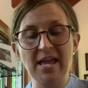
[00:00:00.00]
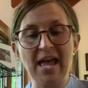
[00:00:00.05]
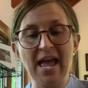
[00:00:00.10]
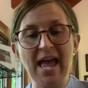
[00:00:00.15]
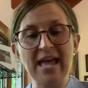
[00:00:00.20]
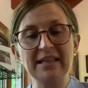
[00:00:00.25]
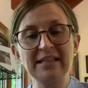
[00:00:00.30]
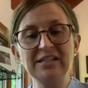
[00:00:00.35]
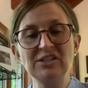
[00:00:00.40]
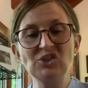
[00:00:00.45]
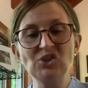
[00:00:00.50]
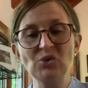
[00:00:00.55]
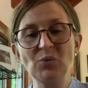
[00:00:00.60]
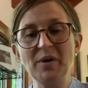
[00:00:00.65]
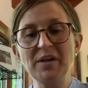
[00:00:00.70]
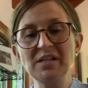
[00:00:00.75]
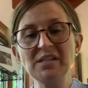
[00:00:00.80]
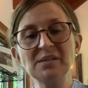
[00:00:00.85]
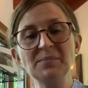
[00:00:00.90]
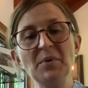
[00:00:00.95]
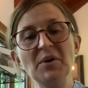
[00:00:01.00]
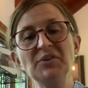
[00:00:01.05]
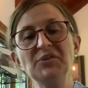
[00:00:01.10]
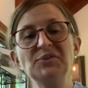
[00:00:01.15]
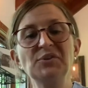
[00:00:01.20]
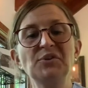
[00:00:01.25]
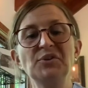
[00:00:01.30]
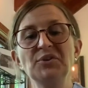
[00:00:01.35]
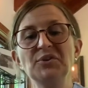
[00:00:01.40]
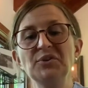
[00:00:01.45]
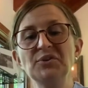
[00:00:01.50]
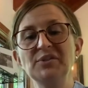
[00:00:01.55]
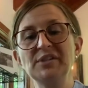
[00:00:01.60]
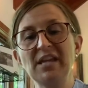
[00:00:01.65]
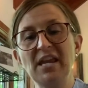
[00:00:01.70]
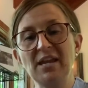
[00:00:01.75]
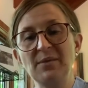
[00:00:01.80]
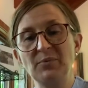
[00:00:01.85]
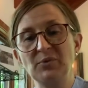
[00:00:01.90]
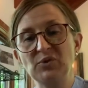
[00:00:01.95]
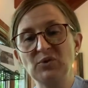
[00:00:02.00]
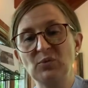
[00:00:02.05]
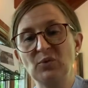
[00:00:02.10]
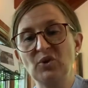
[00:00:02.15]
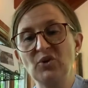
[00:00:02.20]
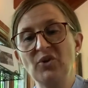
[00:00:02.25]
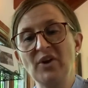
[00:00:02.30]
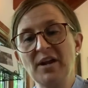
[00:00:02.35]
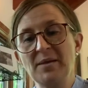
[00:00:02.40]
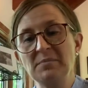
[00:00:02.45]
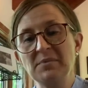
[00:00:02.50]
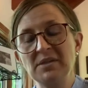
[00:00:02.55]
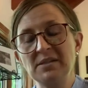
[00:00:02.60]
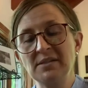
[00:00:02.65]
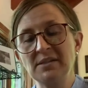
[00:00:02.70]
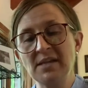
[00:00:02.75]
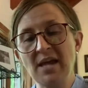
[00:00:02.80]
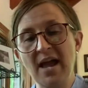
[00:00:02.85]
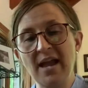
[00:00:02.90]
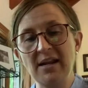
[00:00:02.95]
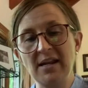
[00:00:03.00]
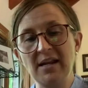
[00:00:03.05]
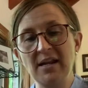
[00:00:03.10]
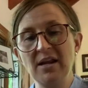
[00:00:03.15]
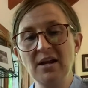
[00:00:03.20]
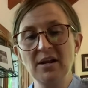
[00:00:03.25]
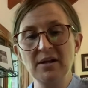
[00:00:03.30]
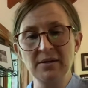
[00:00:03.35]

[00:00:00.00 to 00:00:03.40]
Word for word: At least 20 small circular tables were crammed inside it,